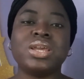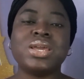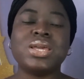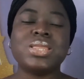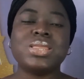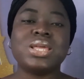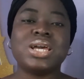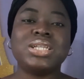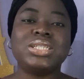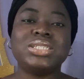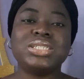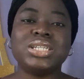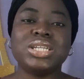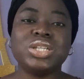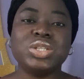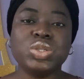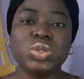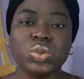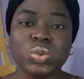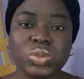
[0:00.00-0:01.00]
That's a
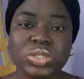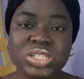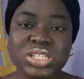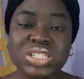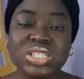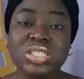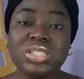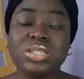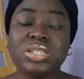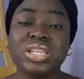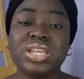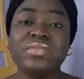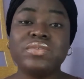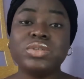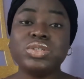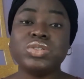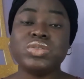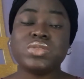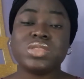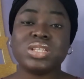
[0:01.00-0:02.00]
notice given
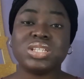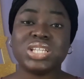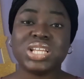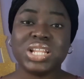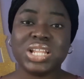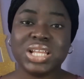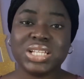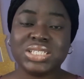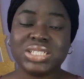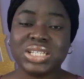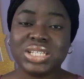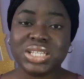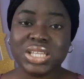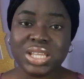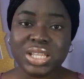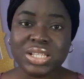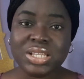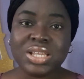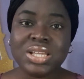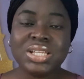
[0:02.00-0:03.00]
to the tenant
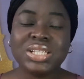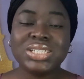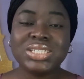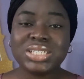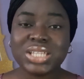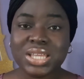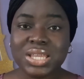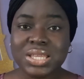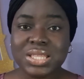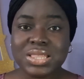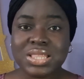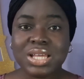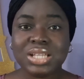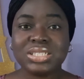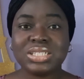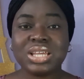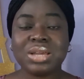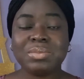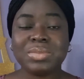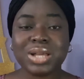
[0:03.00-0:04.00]
again, saying that
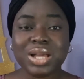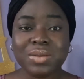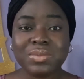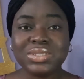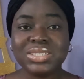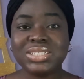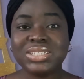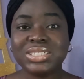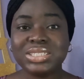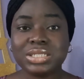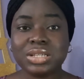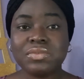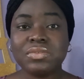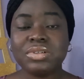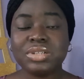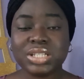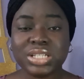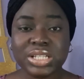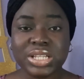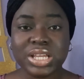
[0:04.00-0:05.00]
I'm counting 7
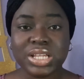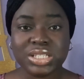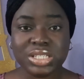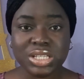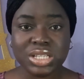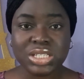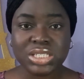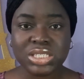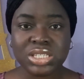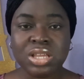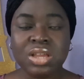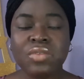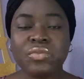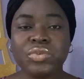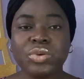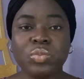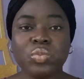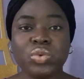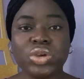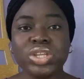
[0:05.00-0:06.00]
clear days
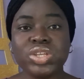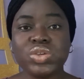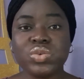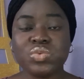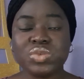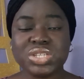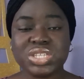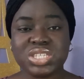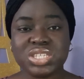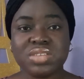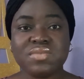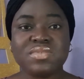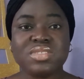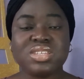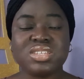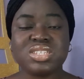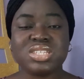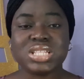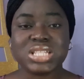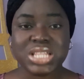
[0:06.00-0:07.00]
from when you received
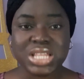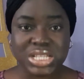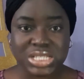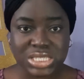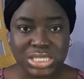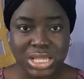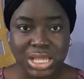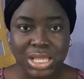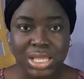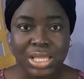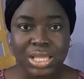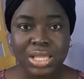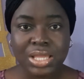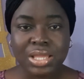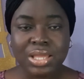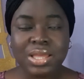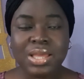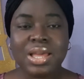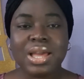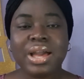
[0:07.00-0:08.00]
this letter.
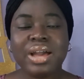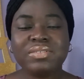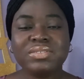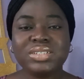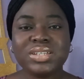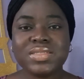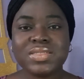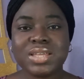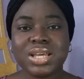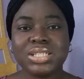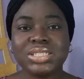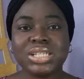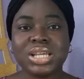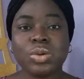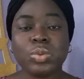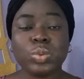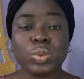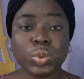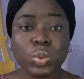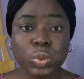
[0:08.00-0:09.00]
After that, I
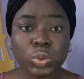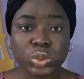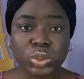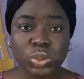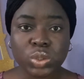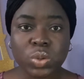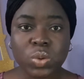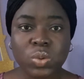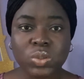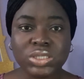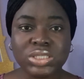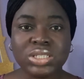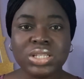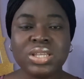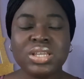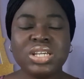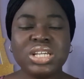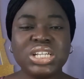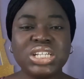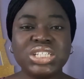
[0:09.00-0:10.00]
will go to court,
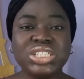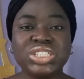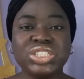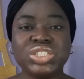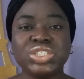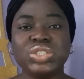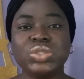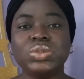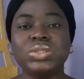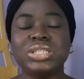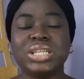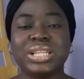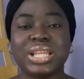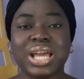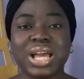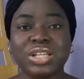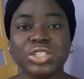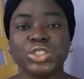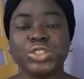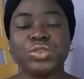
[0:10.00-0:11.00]
institute an
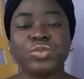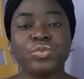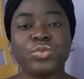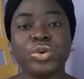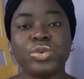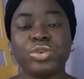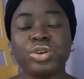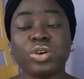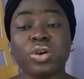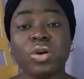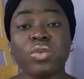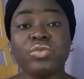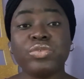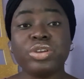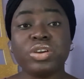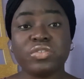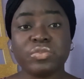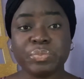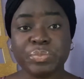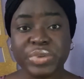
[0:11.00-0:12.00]
action for recovery
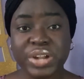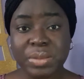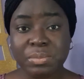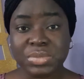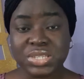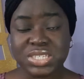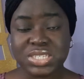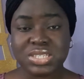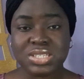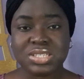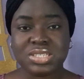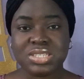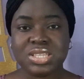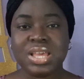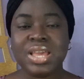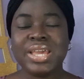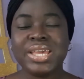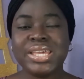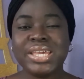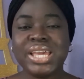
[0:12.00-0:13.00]
of premises,
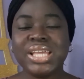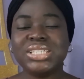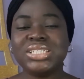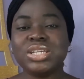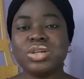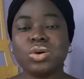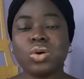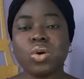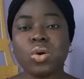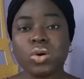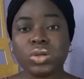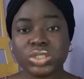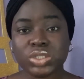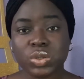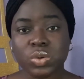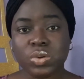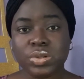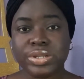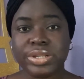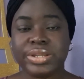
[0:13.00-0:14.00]
get a court
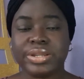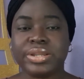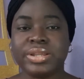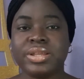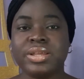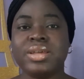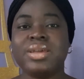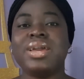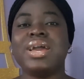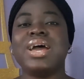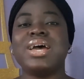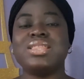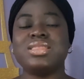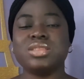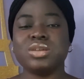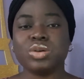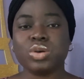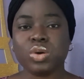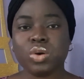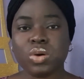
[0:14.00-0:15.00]
order, and the
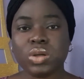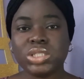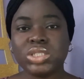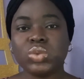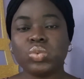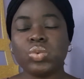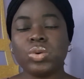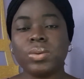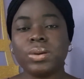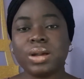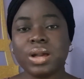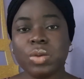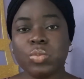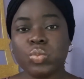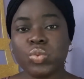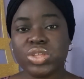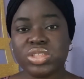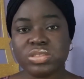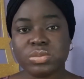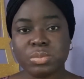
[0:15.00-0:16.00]
court will come
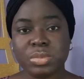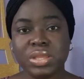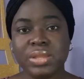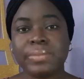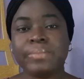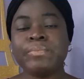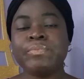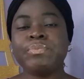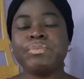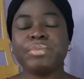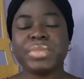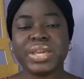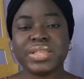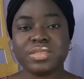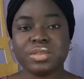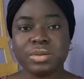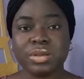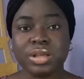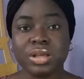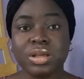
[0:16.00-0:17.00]
with me by
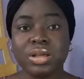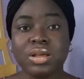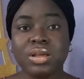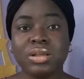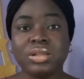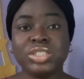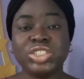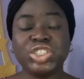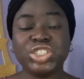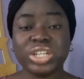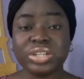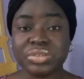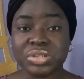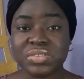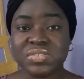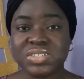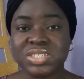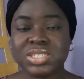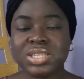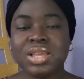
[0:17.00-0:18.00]
the
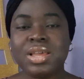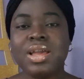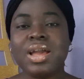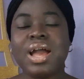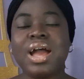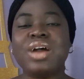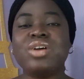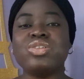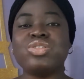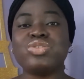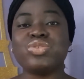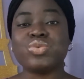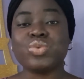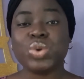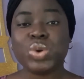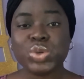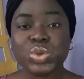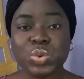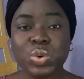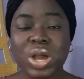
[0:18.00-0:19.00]
sheriffs and throw
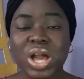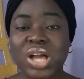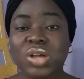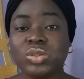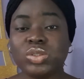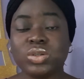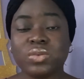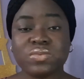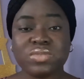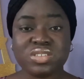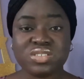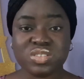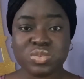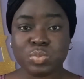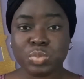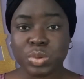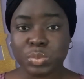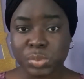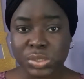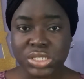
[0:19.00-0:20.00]
you out of this
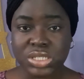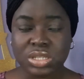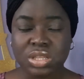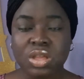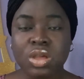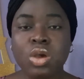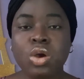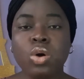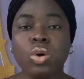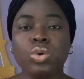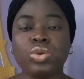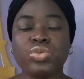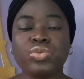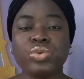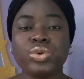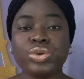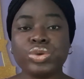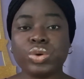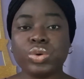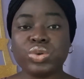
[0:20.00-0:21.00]
property, or throw
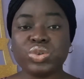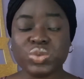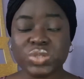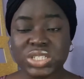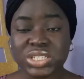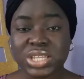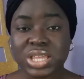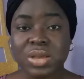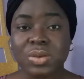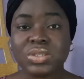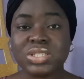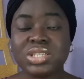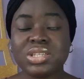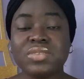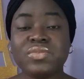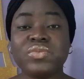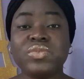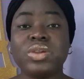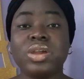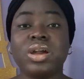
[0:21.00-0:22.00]
your goods out
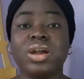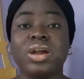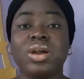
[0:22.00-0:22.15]
if you are